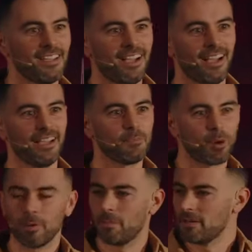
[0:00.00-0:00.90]
uh, you'd
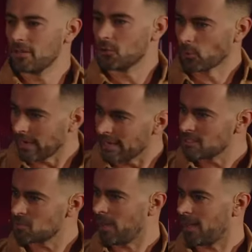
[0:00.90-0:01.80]
probably be in the
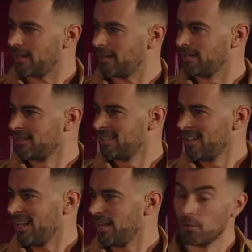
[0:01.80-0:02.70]
Greens Party.
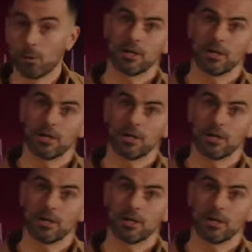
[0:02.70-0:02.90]
Uh, if you want